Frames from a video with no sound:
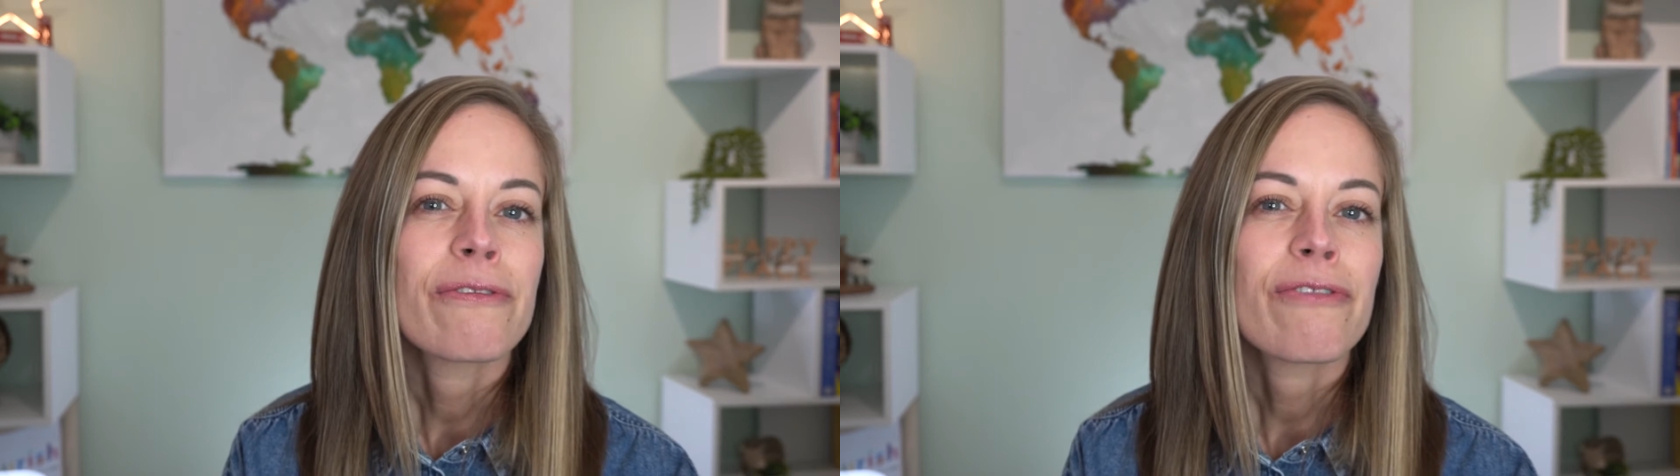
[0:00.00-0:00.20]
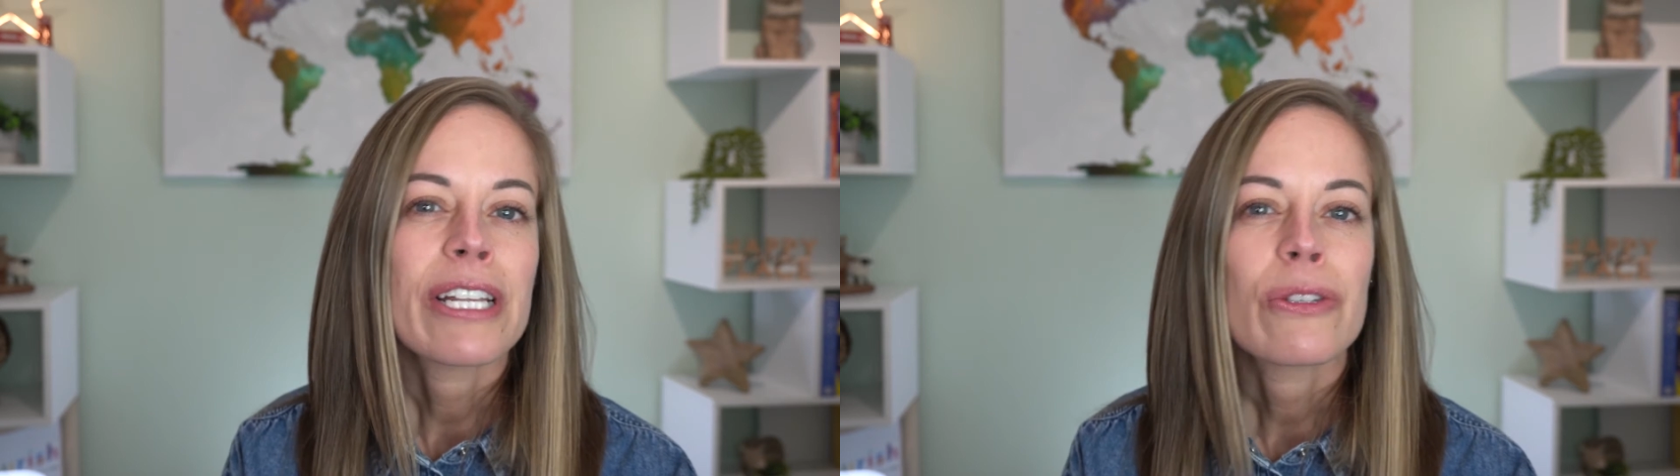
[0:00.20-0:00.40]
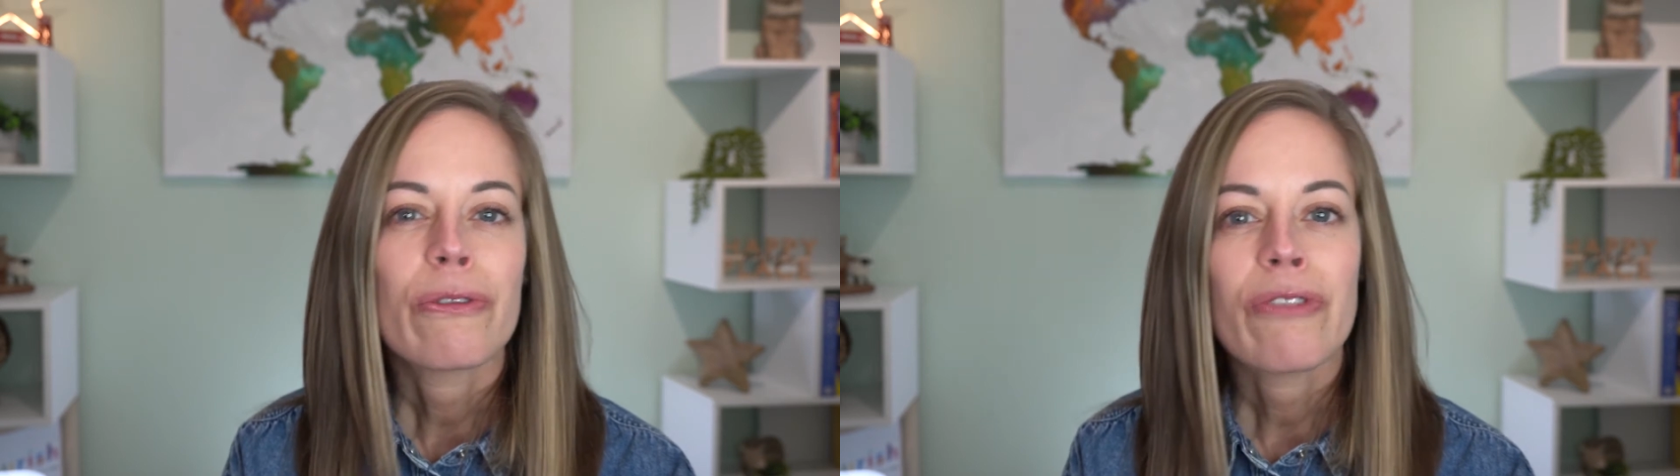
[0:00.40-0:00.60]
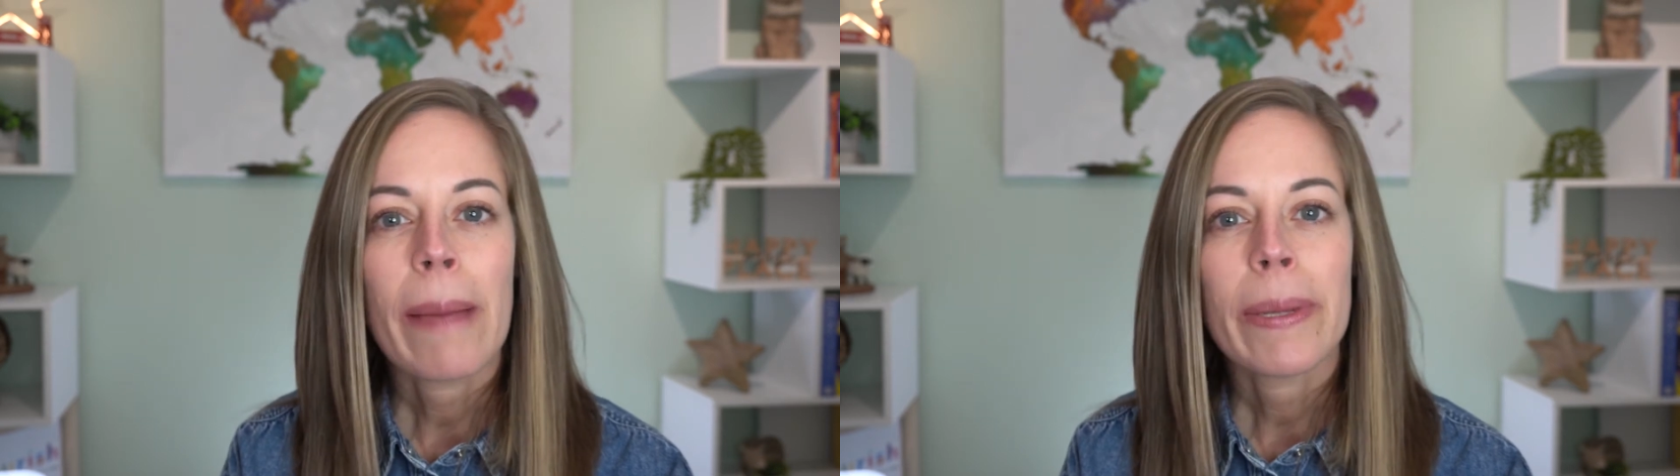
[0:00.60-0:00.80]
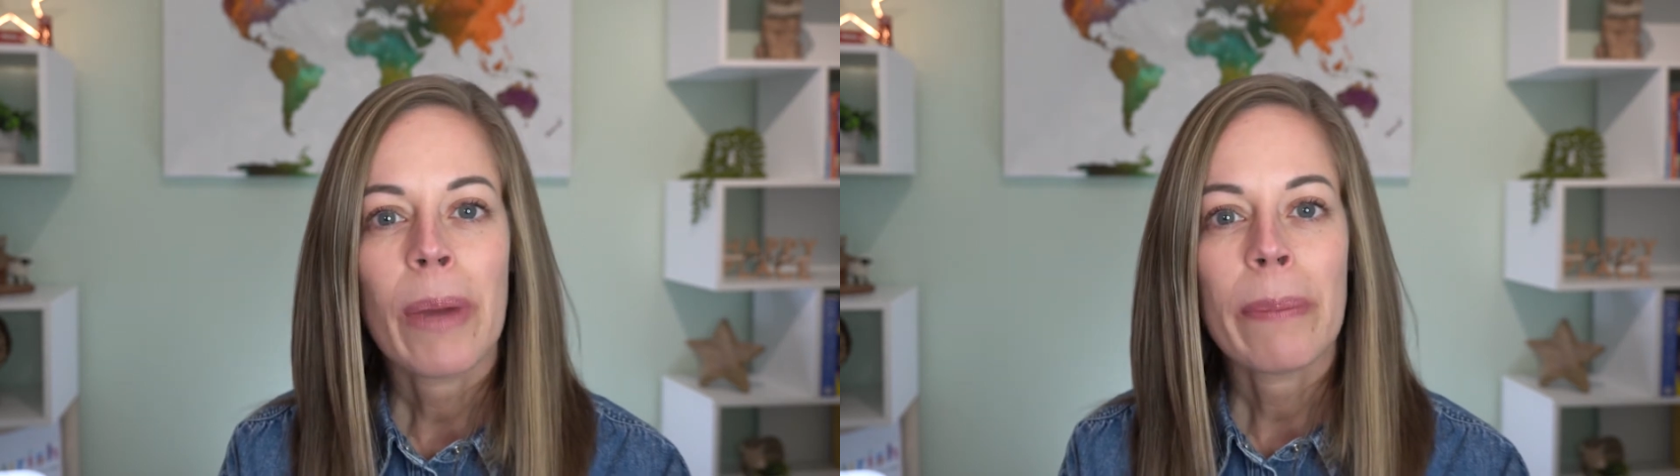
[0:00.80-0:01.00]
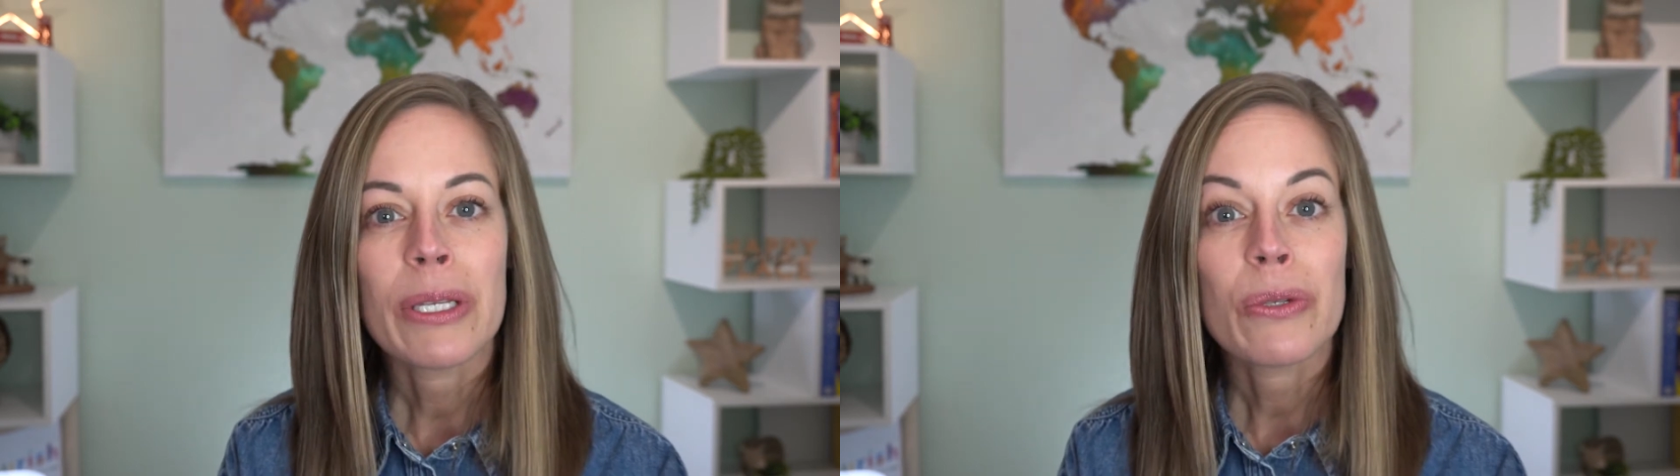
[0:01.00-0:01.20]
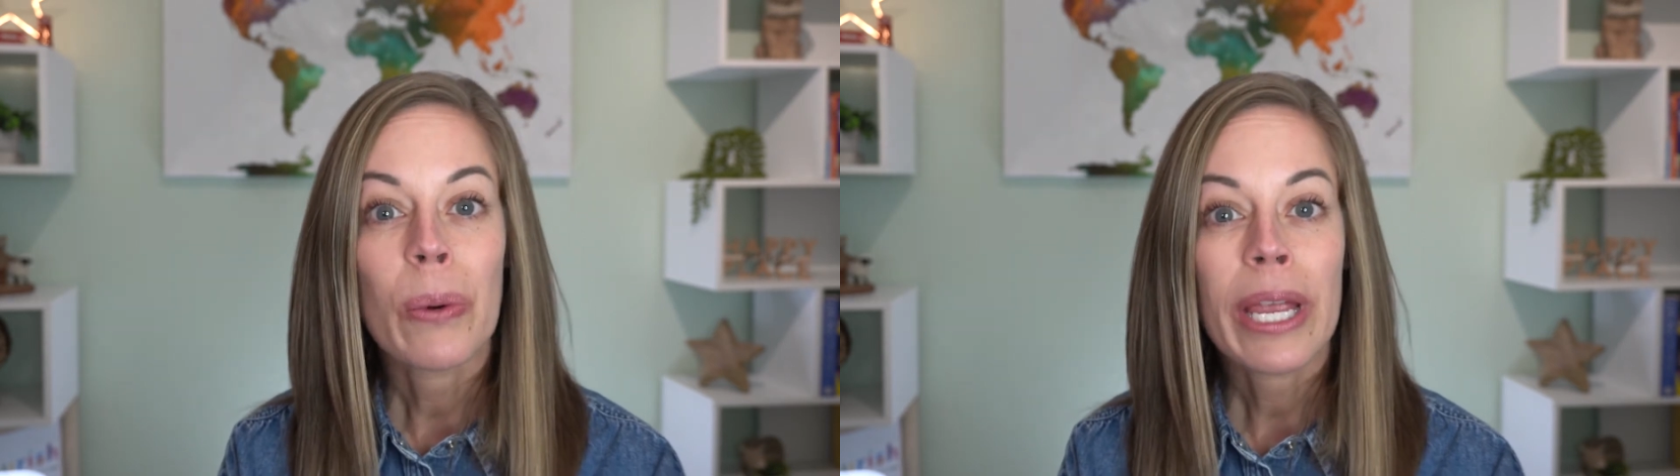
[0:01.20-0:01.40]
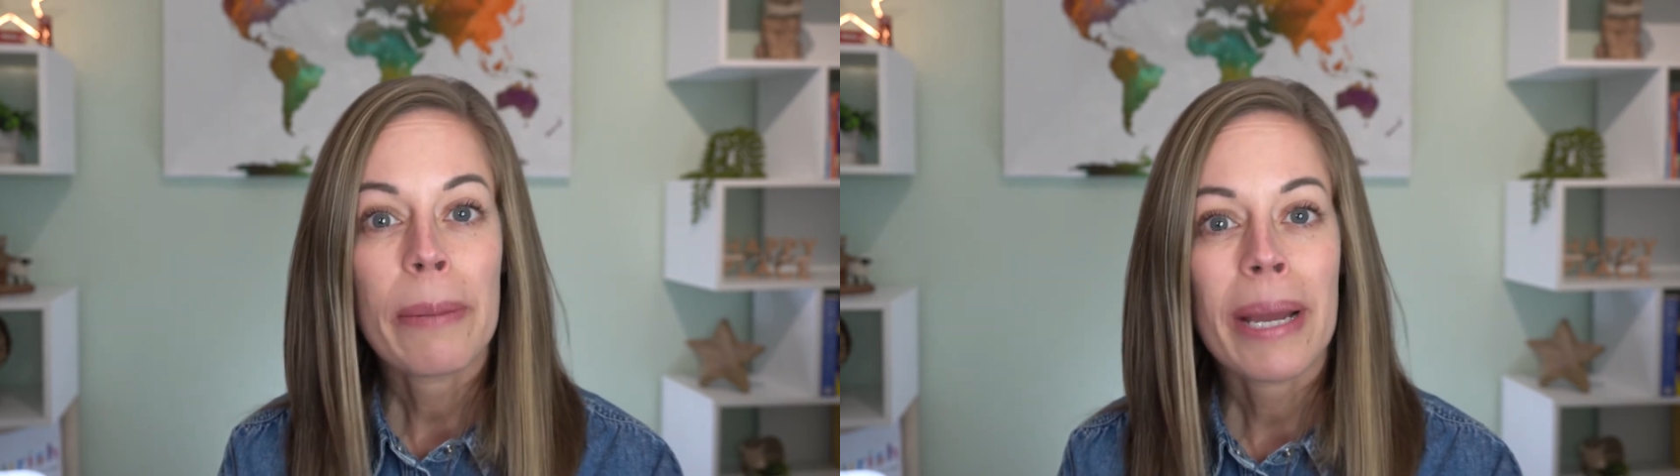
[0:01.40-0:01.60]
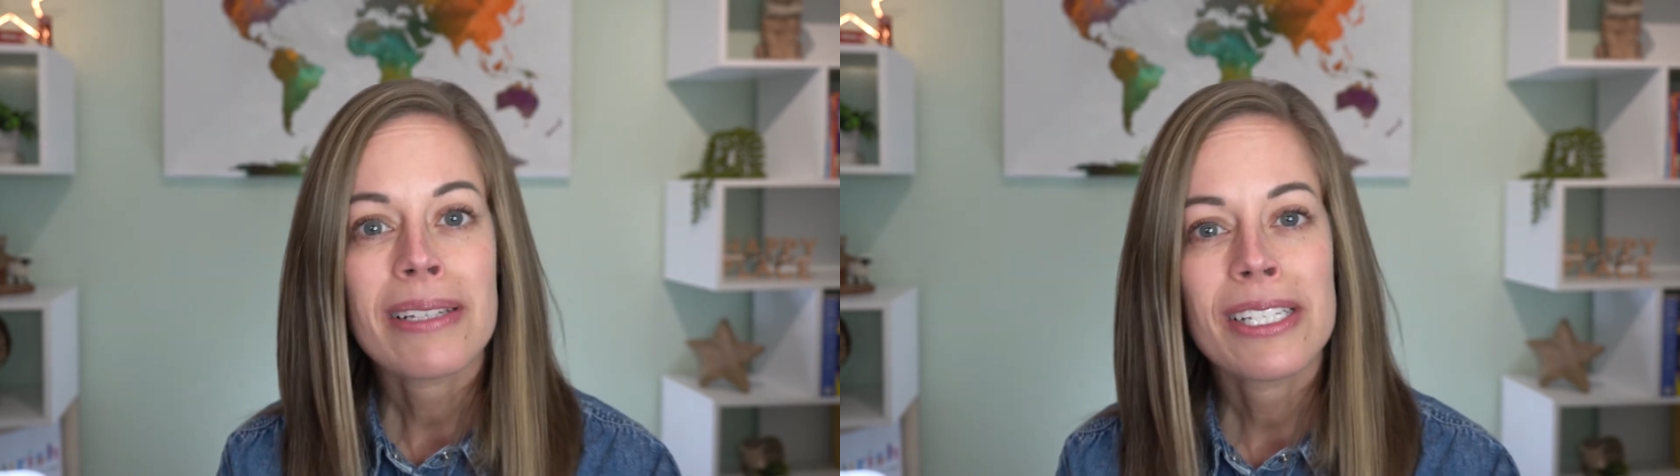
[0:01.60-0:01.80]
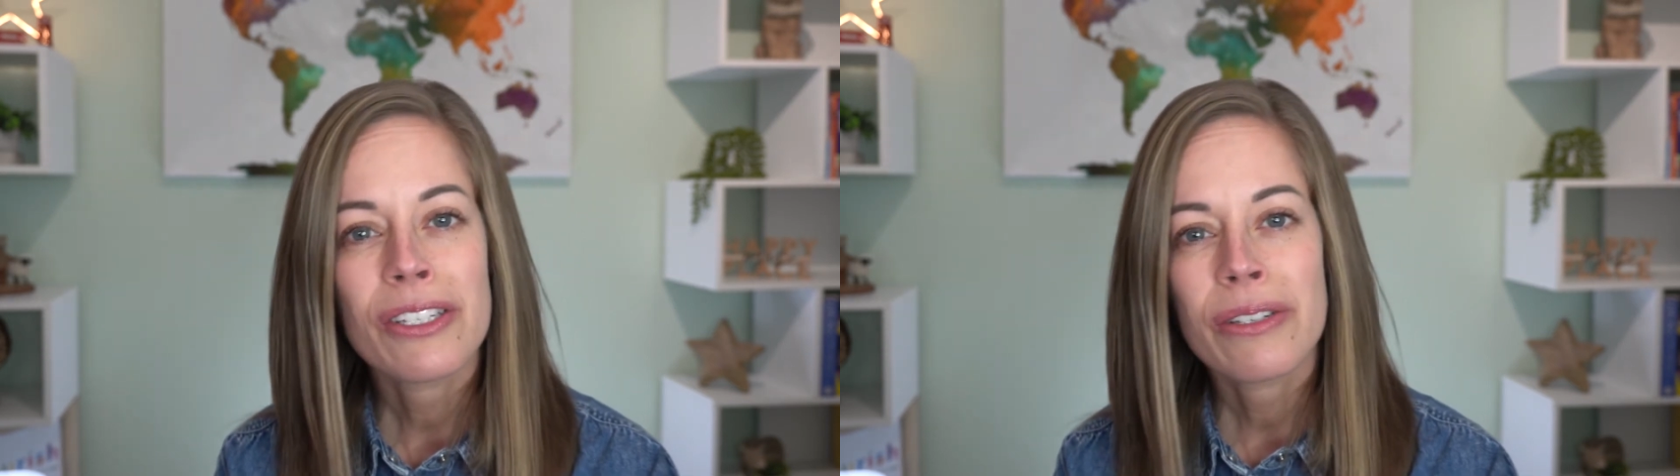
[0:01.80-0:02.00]
friends or family might be talking
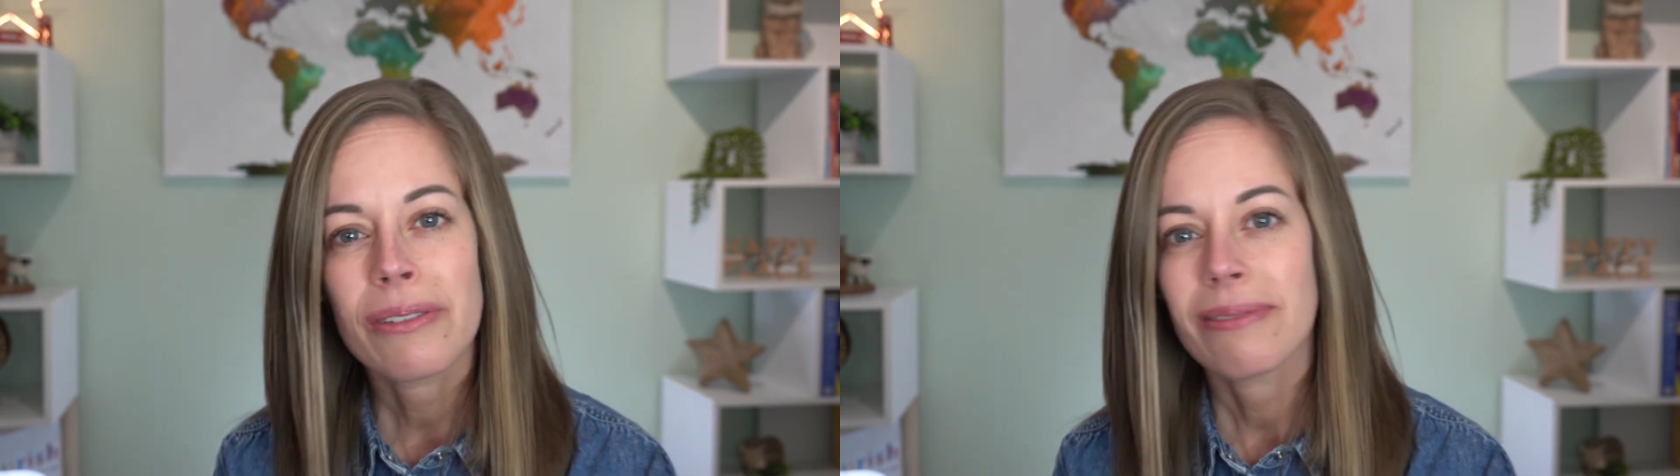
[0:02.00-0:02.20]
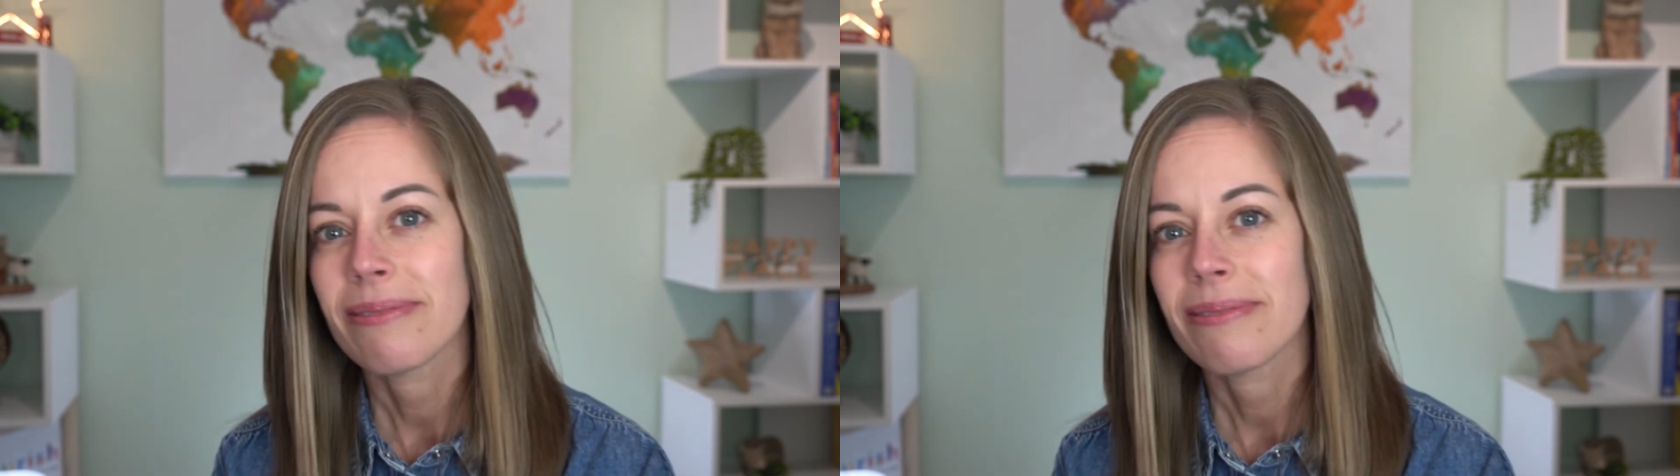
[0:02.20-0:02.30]
about it